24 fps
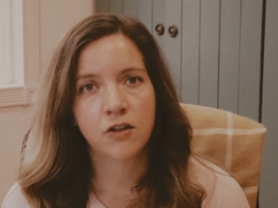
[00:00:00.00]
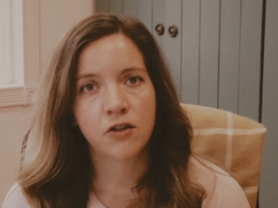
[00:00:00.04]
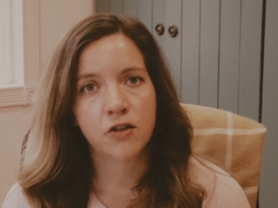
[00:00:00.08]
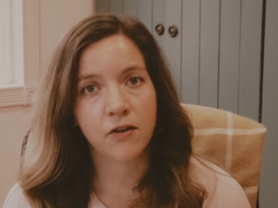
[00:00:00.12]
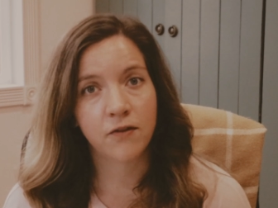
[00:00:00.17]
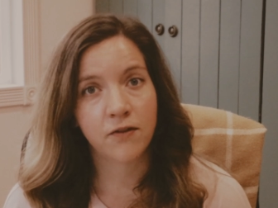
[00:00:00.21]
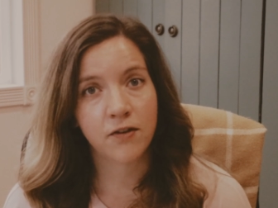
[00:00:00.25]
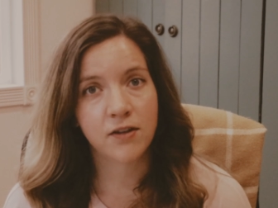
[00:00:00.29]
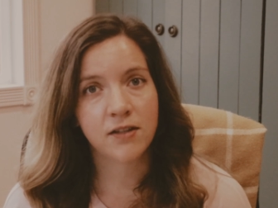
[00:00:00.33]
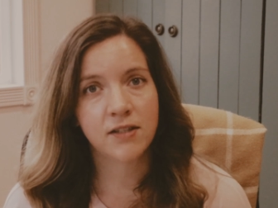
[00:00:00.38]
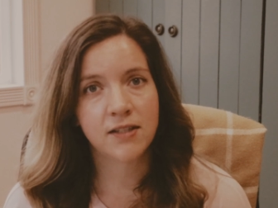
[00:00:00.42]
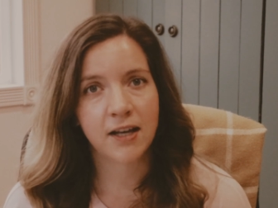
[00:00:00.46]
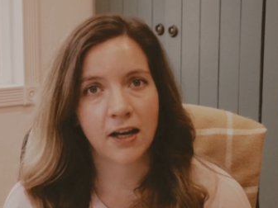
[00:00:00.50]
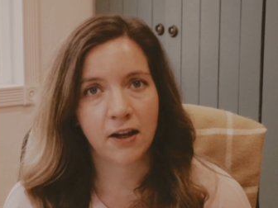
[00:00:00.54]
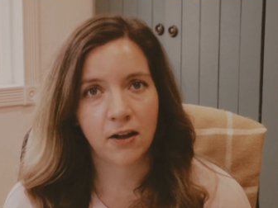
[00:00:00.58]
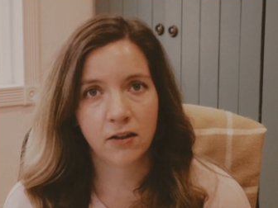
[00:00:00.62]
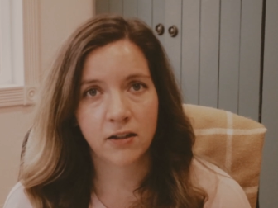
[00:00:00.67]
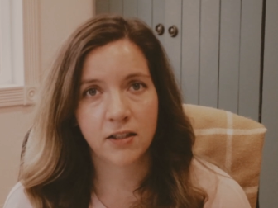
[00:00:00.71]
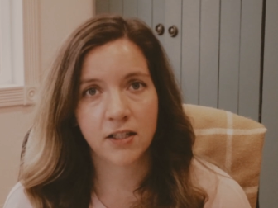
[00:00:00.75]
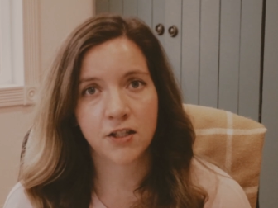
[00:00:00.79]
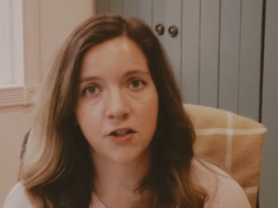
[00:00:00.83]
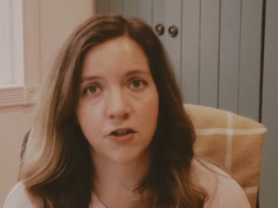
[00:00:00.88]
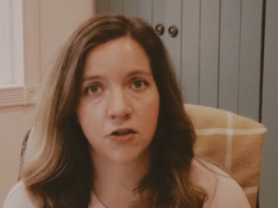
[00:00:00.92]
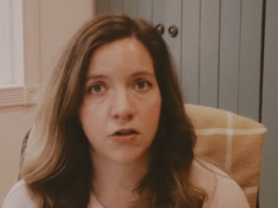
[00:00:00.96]
So if you sell
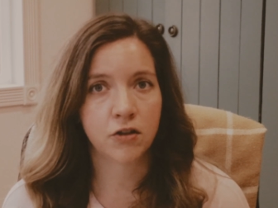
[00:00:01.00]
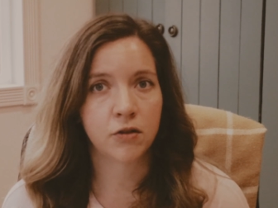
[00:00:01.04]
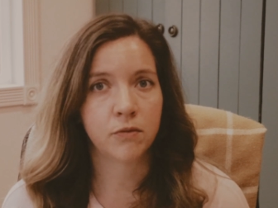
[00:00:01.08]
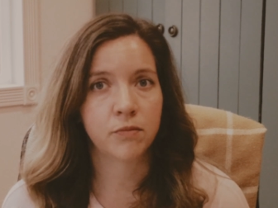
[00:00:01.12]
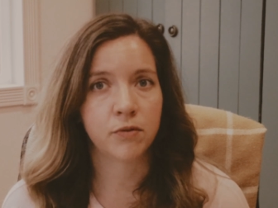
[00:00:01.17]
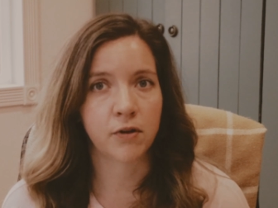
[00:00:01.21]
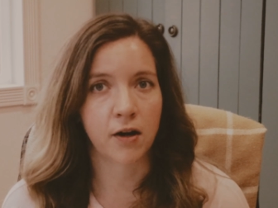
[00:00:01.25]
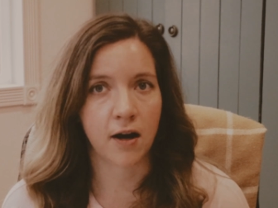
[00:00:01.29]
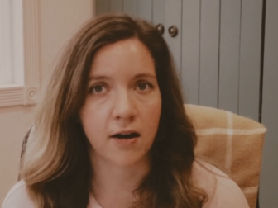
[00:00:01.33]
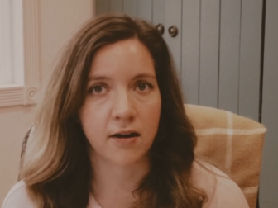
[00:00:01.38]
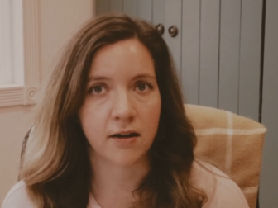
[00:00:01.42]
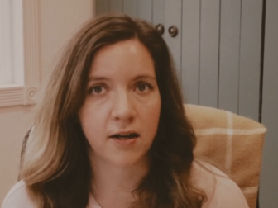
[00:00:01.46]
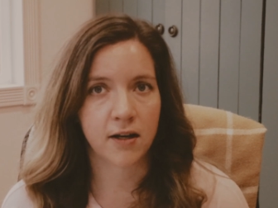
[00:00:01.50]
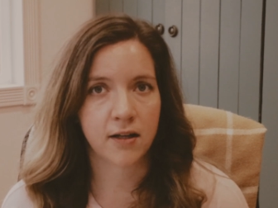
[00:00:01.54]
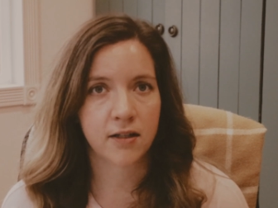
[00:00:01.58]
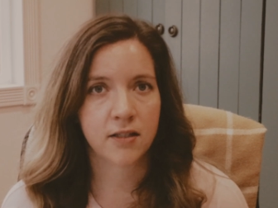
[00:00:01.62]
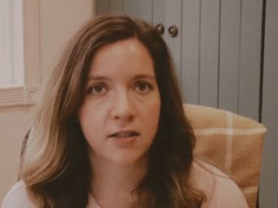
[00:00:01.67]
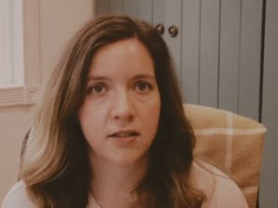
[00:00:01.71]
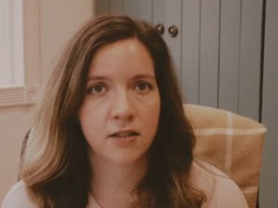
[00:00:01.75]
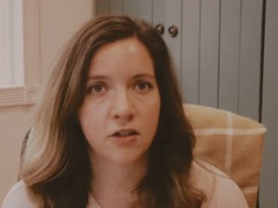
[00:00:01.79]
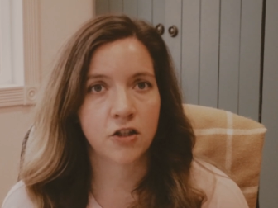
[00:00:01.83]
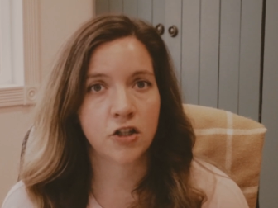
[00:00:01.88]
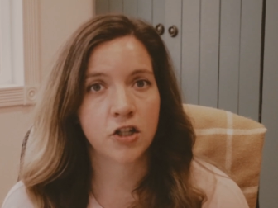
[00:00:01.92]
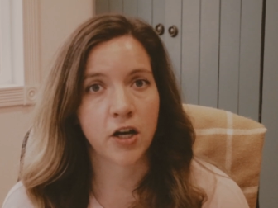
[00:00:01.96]
digital
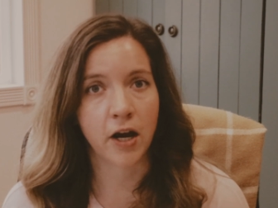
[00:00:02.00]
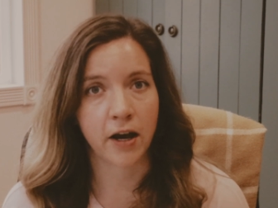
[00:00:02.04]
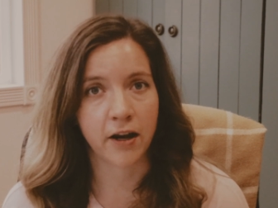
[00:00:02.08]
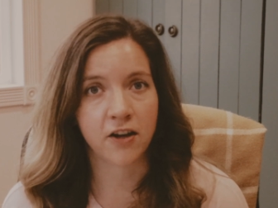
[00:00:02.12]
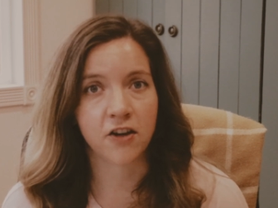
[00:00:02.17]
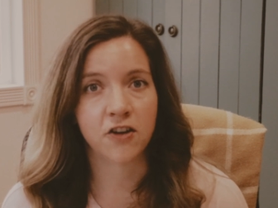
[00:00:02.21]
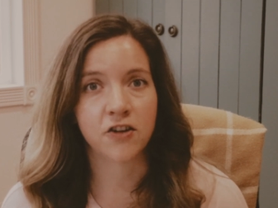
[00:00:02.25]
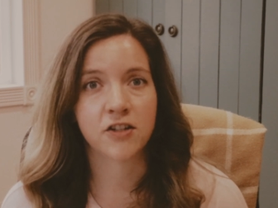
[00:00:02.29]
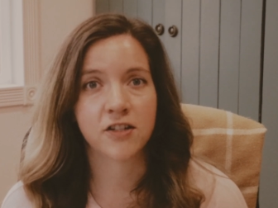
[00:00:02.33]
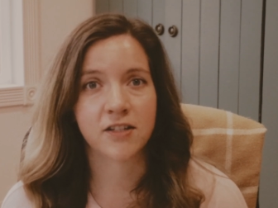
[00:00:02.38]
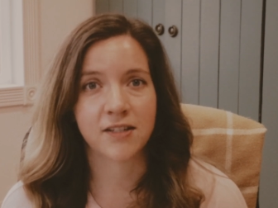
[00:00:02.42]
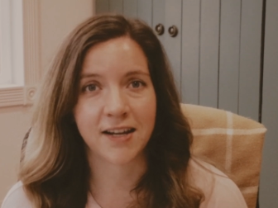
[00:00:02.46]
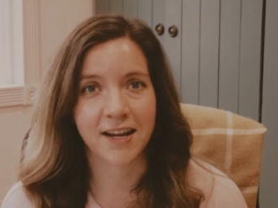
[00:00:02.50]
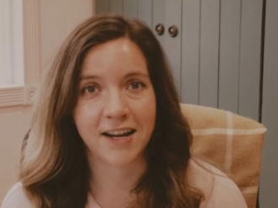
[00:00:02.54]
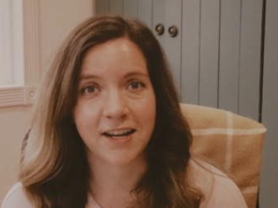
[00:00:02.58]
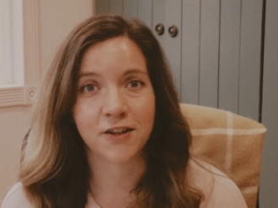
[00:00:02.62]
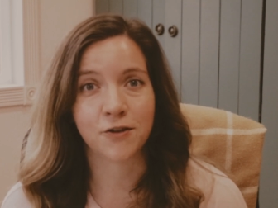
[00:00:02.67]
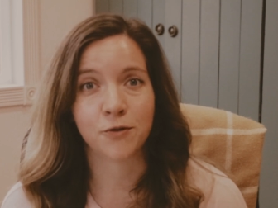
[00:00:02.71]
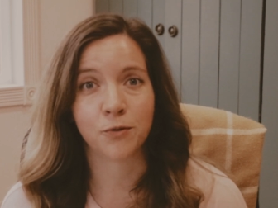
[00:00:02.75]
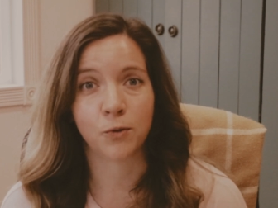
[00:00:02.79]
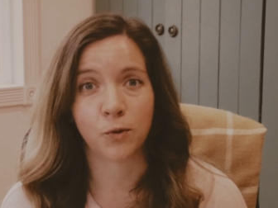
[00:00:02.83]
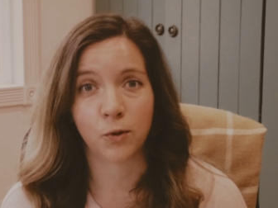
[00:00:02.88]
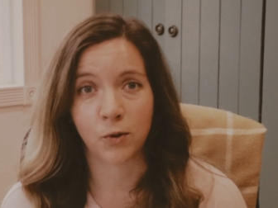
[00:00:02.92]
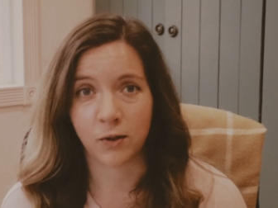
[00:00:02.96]
products, check your
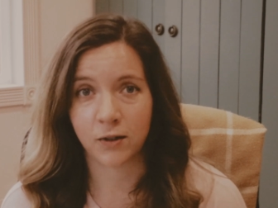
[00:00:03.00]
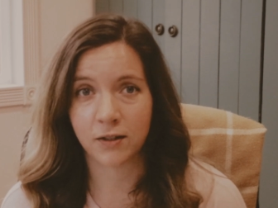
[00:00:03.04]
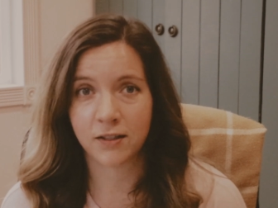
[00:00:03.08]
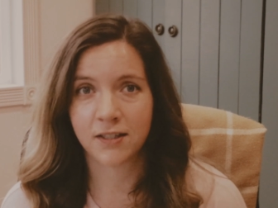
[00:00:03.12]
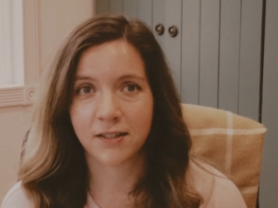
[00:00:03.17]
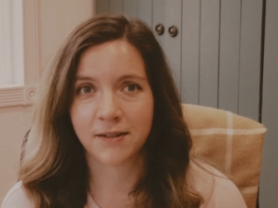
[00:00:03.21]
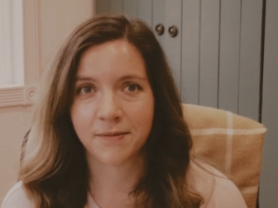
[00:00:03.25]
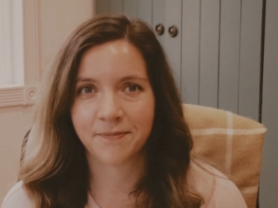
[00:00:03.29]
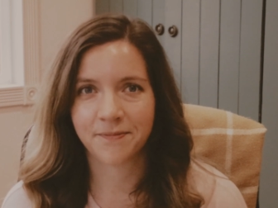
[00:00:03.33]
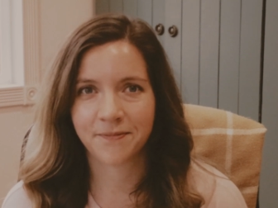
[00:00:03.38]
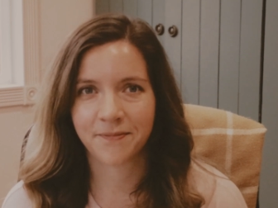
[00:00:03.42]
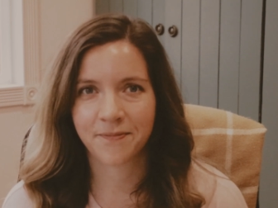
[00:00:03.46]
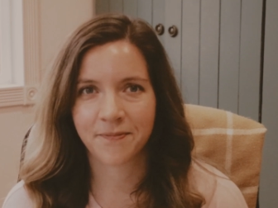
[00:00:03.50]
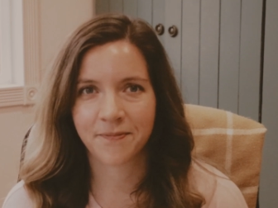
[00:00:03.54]
state's rules.